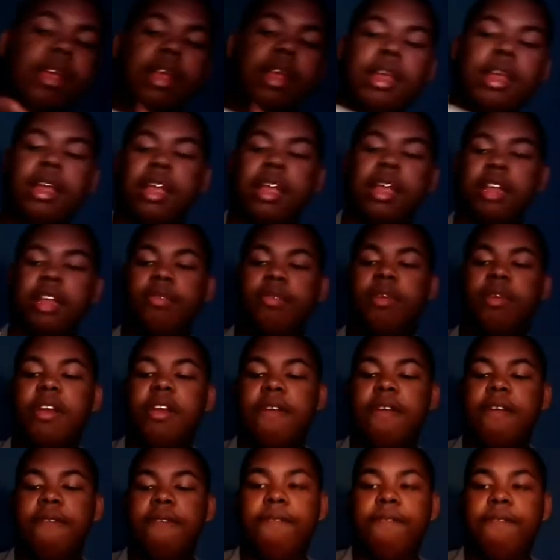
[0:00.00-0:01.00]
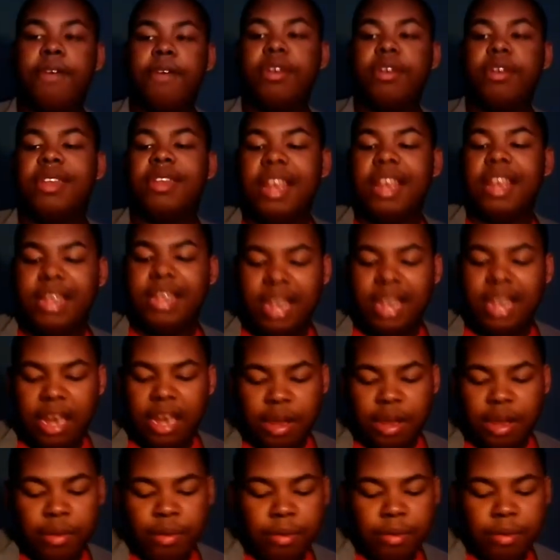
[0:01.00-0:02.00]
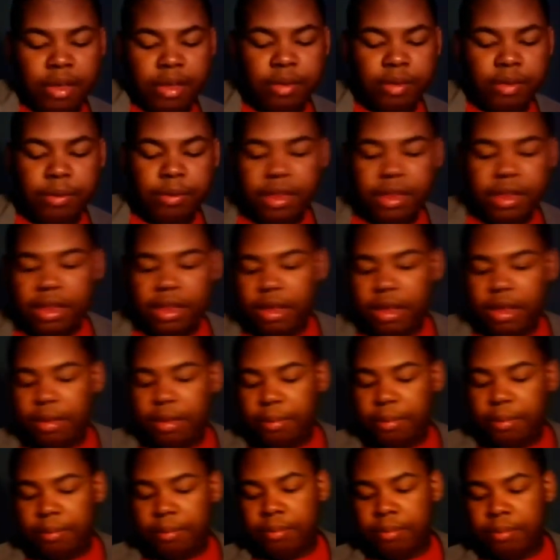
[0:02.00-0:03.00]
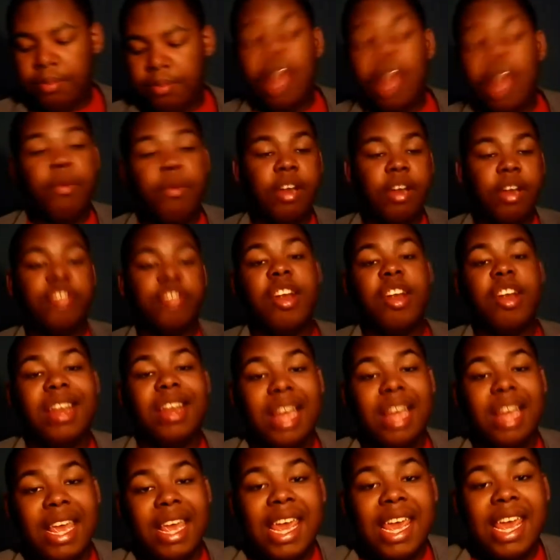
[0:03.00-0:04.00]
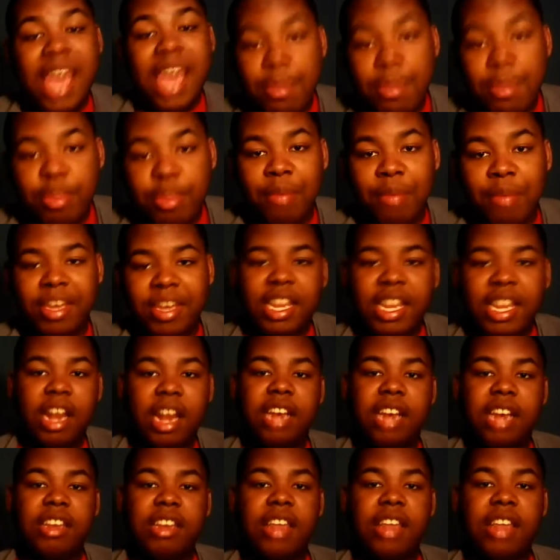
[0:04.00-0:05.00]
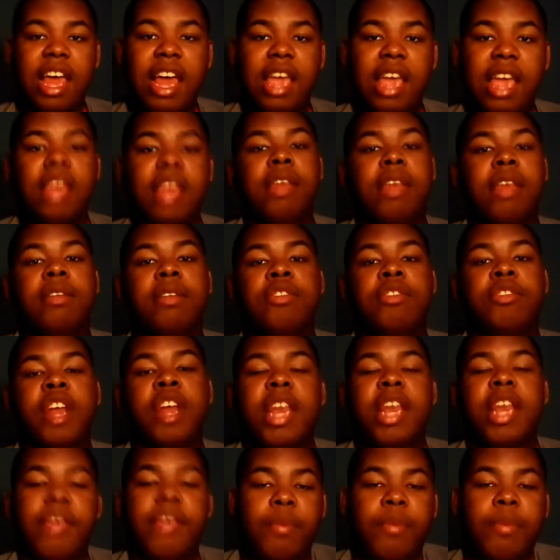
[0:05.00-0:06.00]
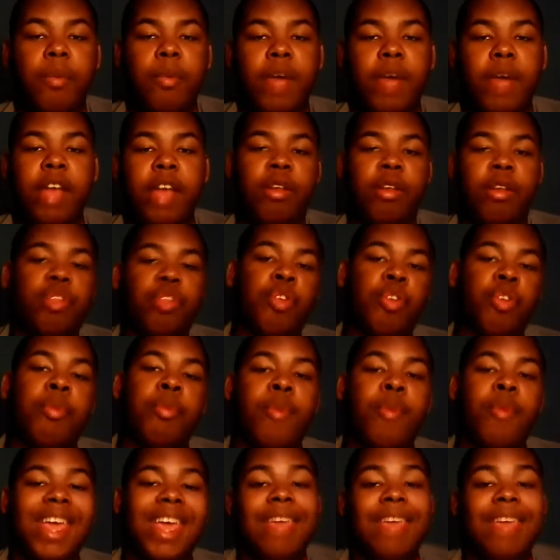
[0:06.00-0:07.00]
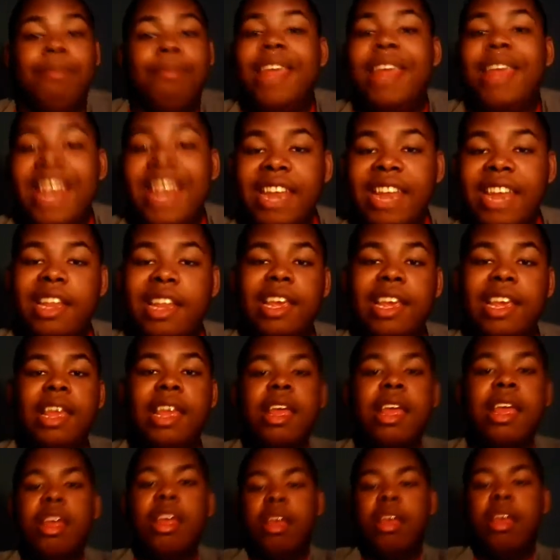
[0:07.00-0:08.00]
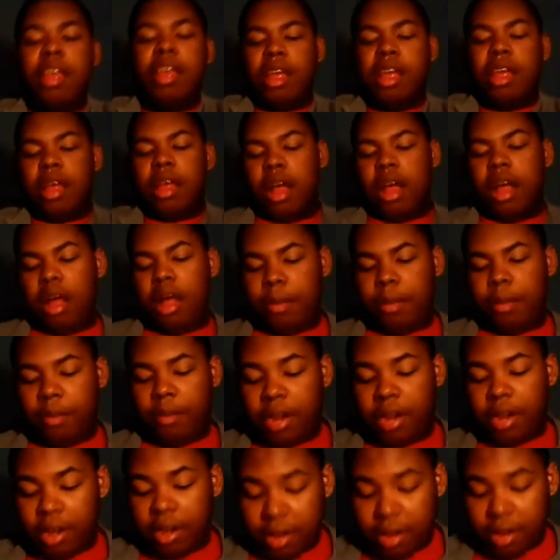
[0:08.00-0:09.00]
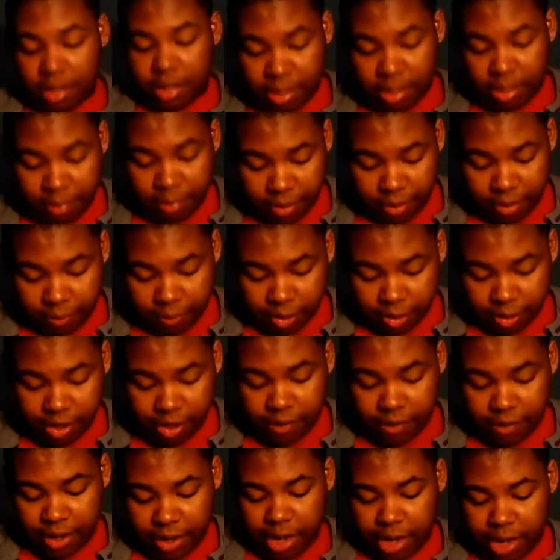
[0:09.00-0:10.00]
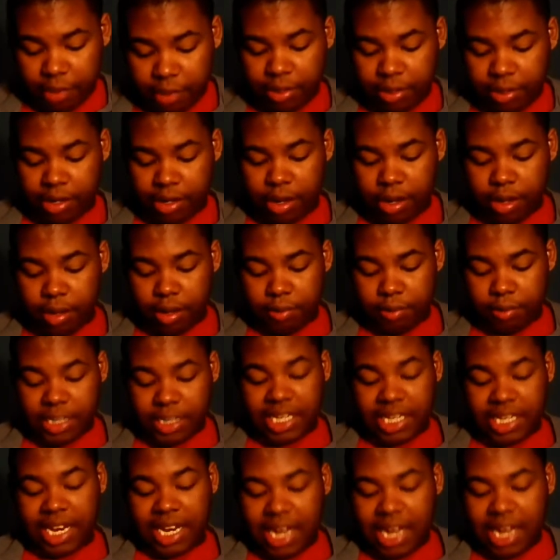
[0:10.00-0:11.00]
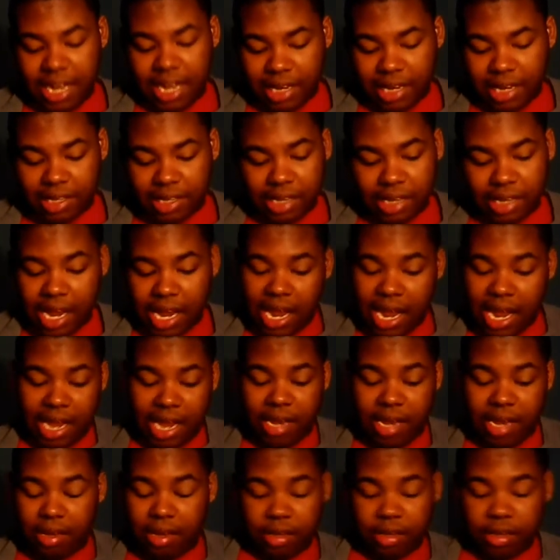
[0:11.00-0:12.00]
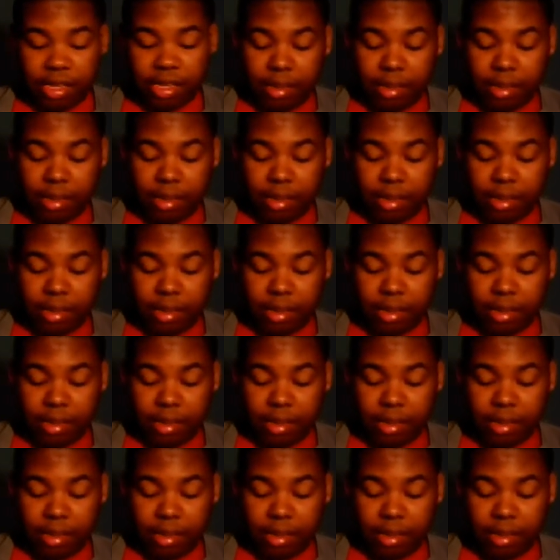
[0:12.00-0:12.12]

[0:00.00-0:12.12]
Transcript: because one of the first things I did was with like when I started to keep them instead of just like trying to give them away or throw them away immediately. Some of the first stuff I did was CDs, and